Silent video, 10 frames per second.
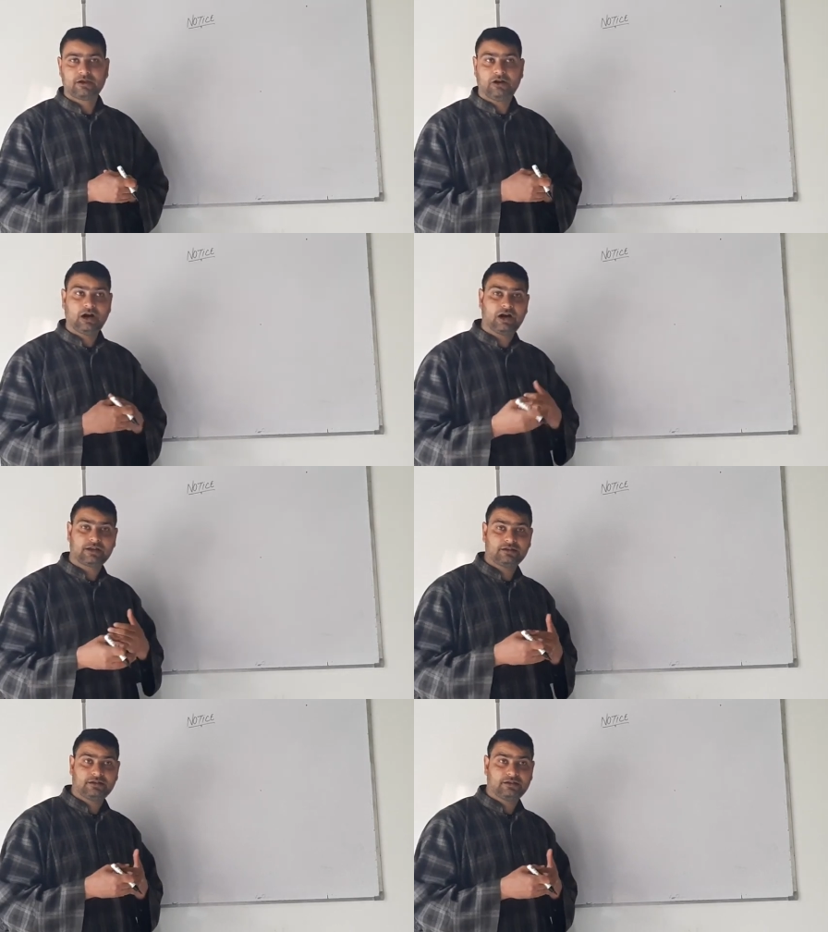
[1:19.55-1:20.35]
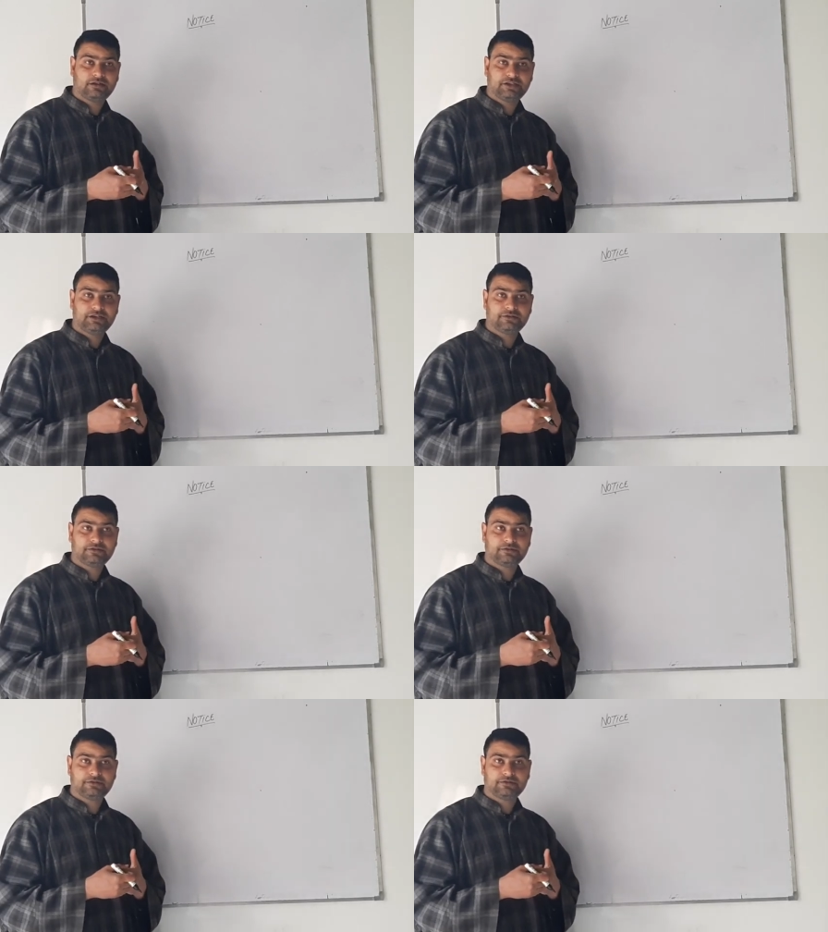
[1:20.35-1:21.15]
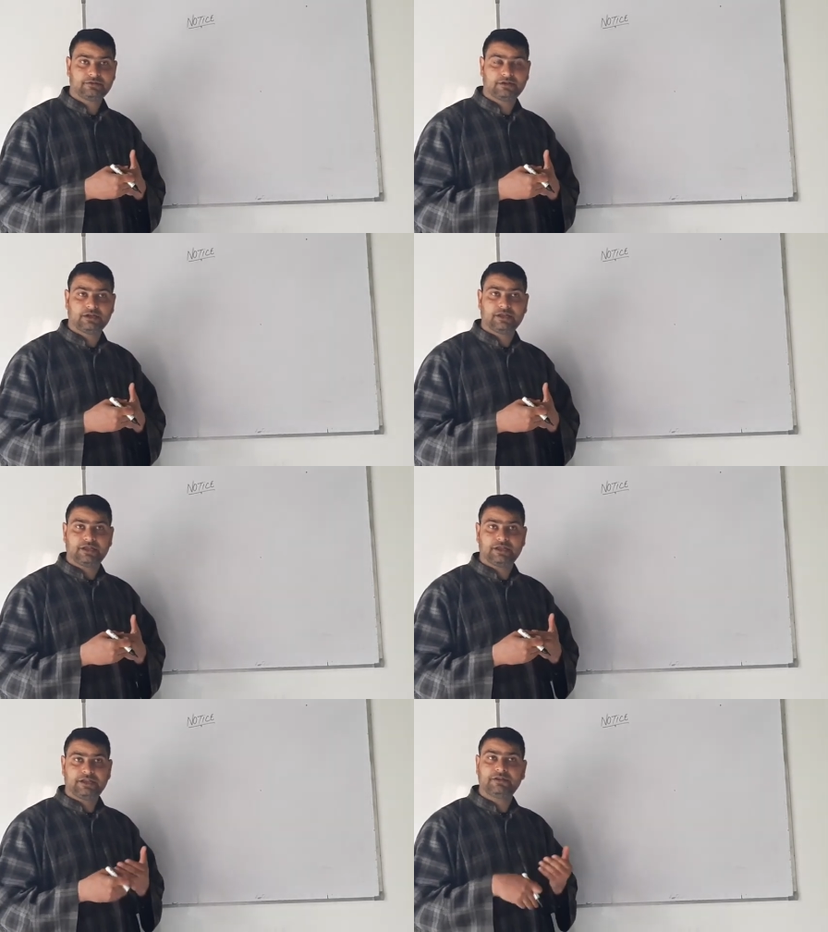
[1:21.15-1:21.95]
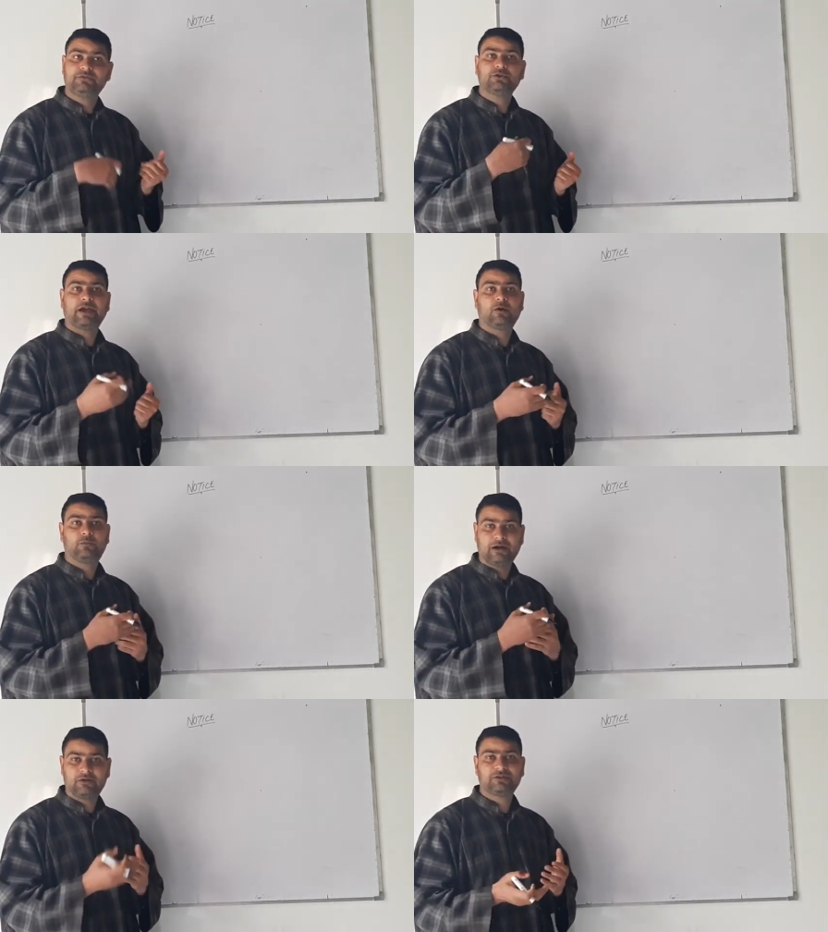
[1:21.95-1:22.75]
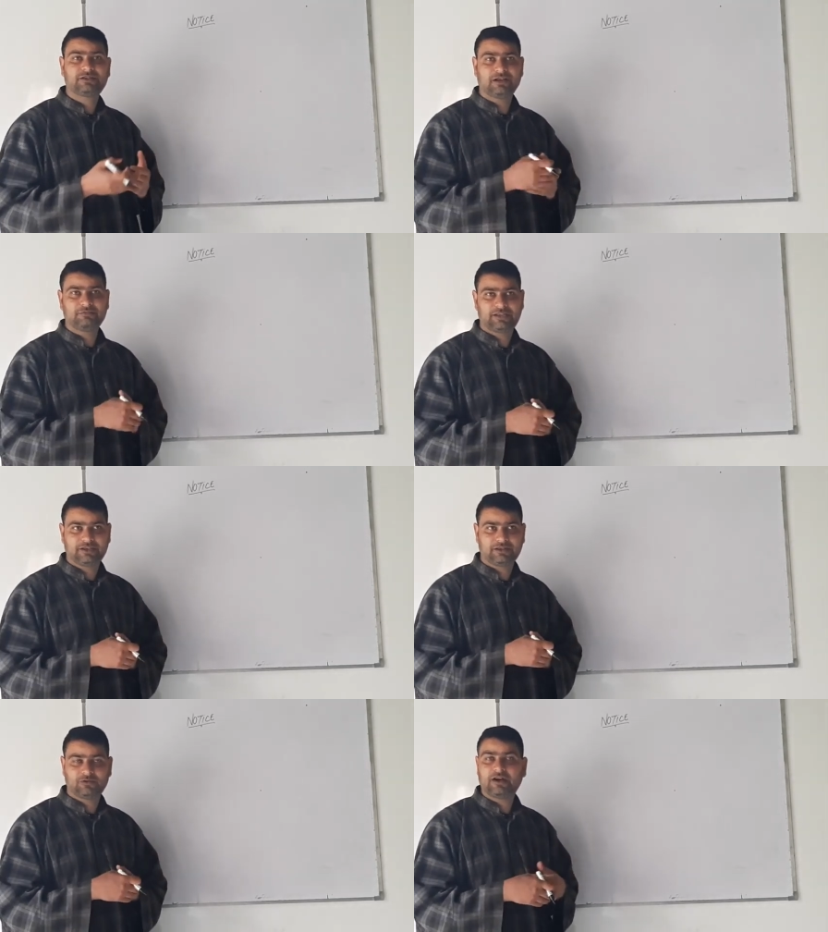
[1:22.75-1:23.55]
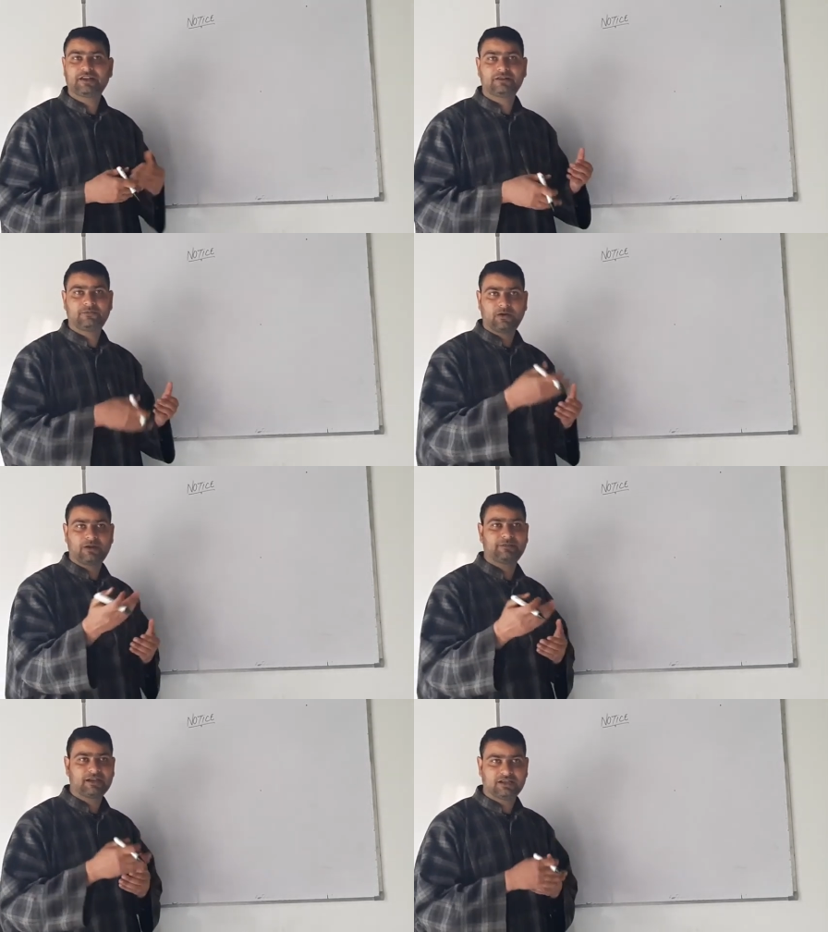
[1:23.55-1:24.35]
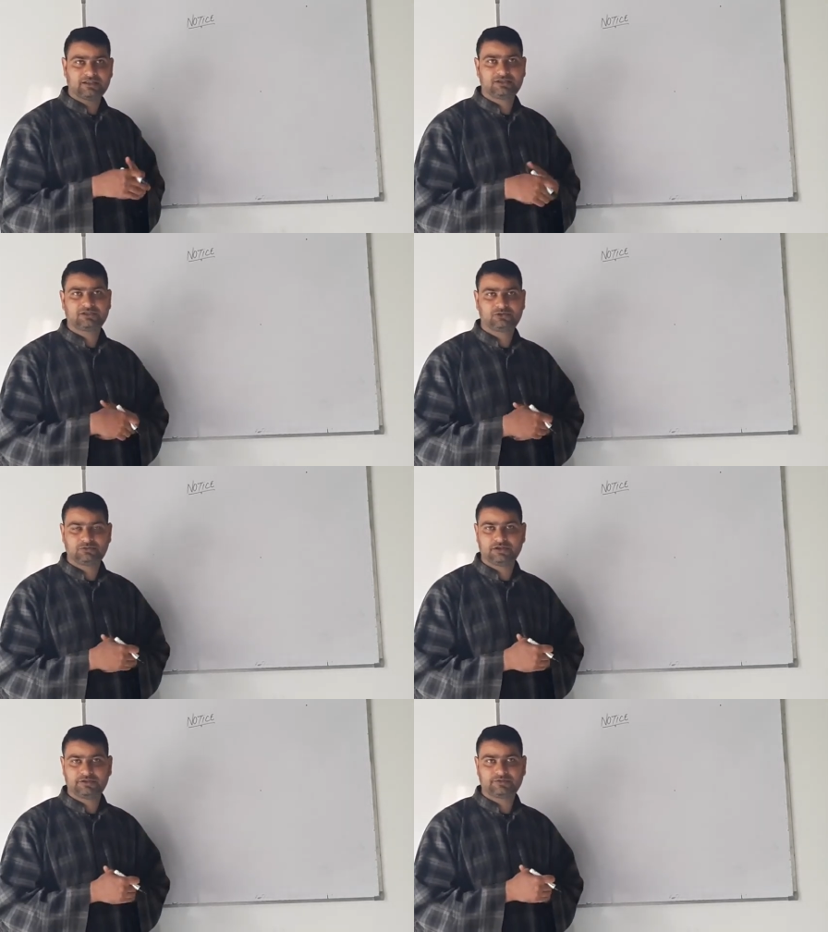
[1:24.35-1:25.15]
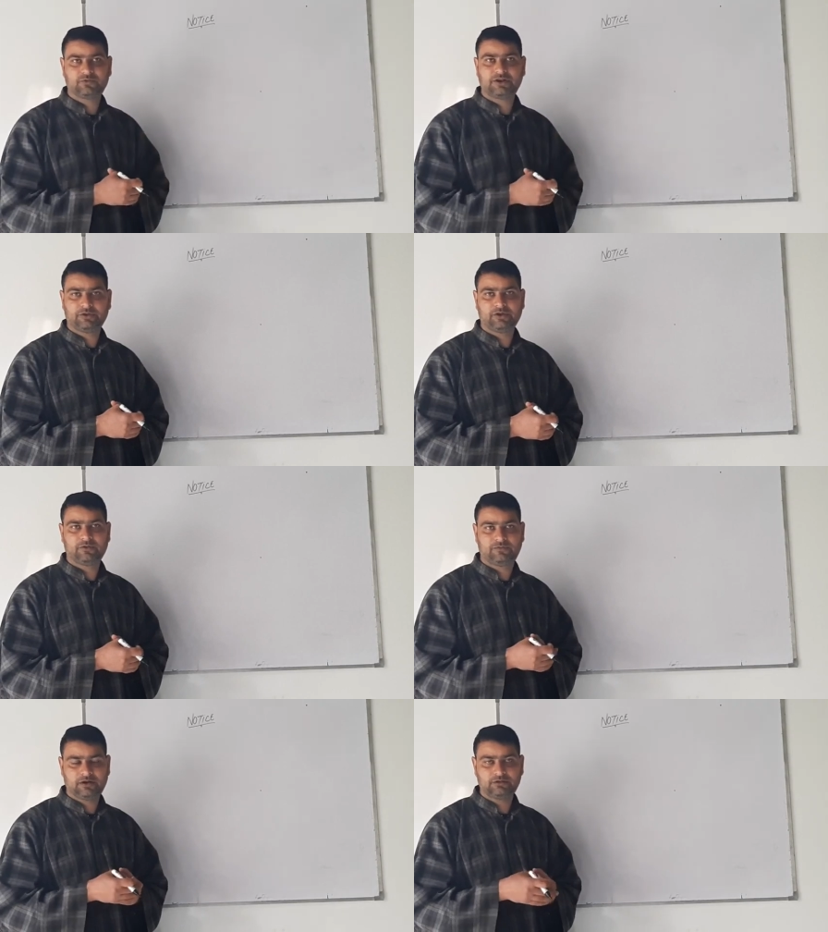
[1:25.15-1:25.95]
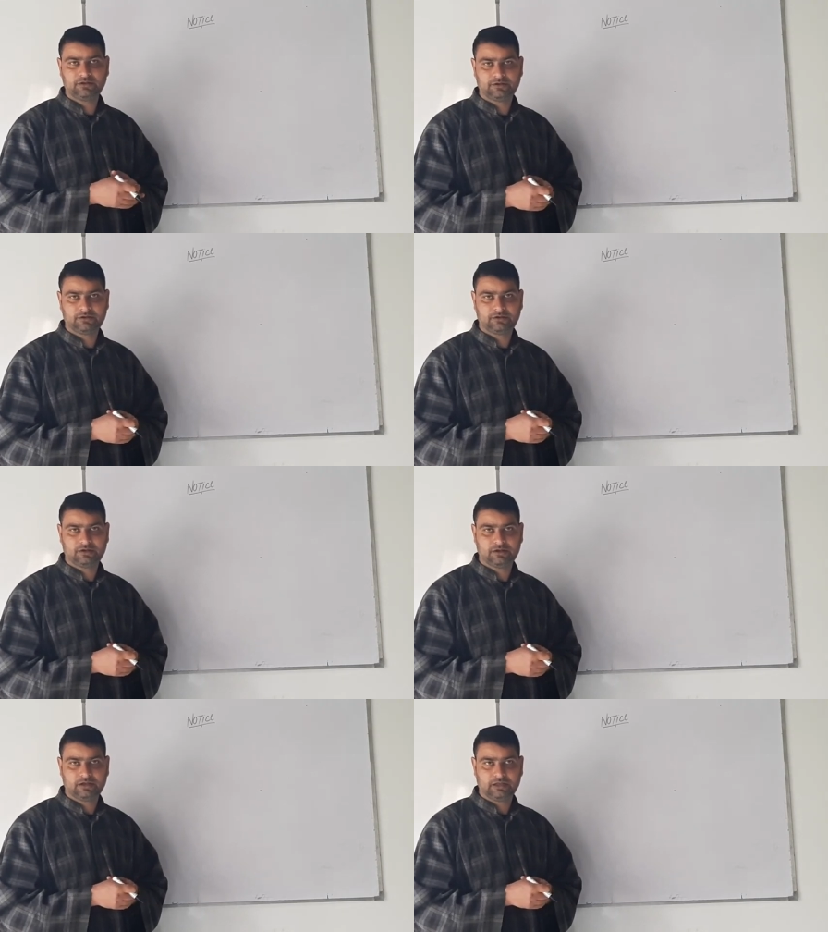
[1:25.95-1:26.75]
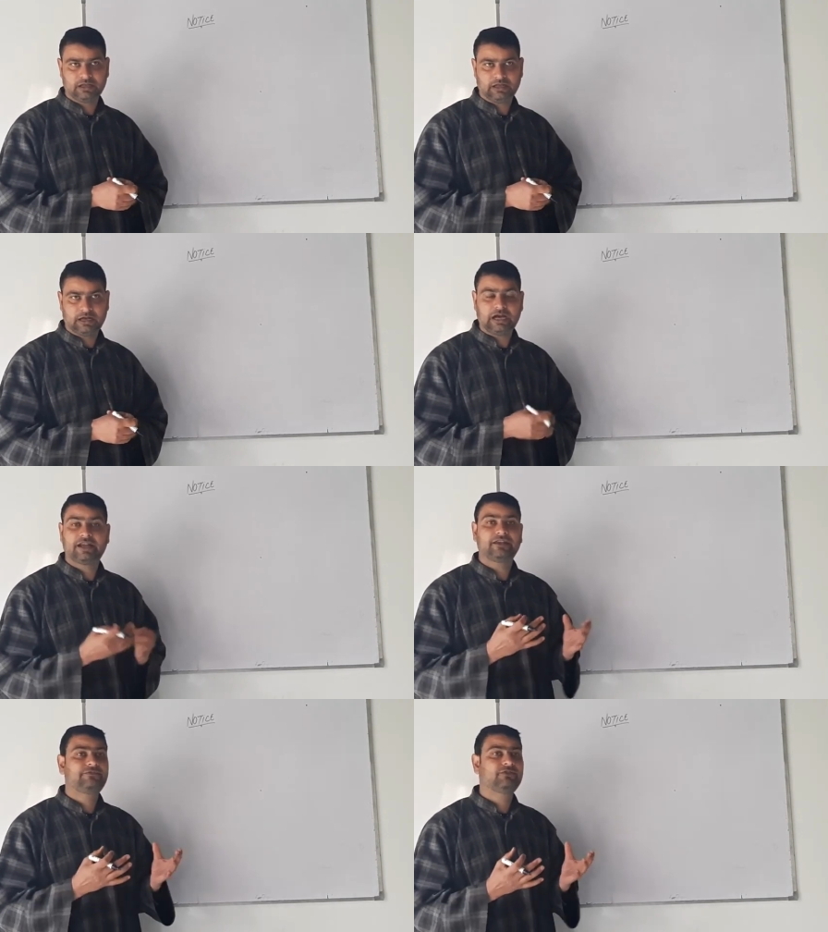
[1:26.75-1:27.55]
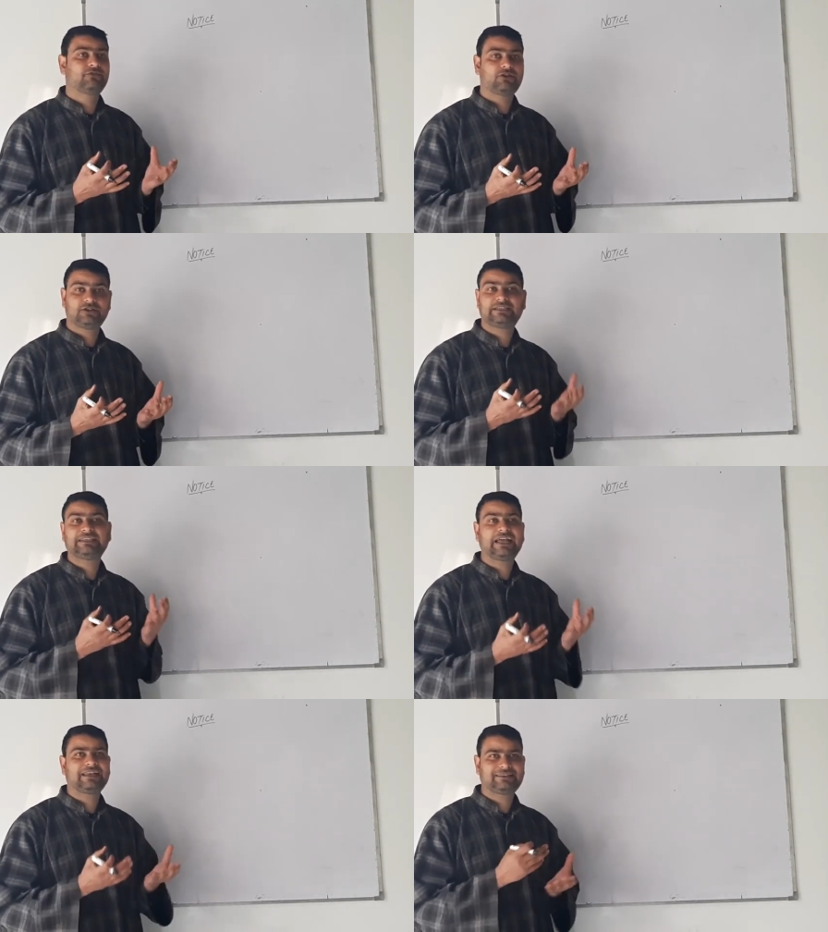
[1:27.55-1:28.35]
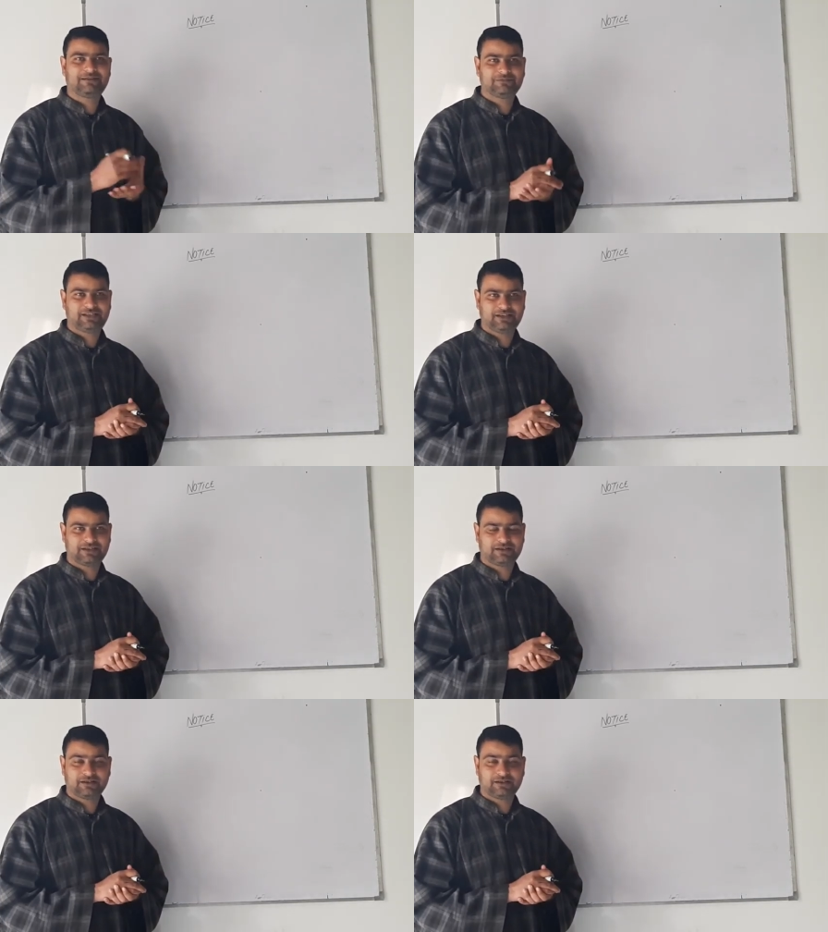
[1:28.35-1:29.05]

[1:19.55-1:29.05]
Or if you have found something, you are informing other students what you have found. Or if you want to sell something,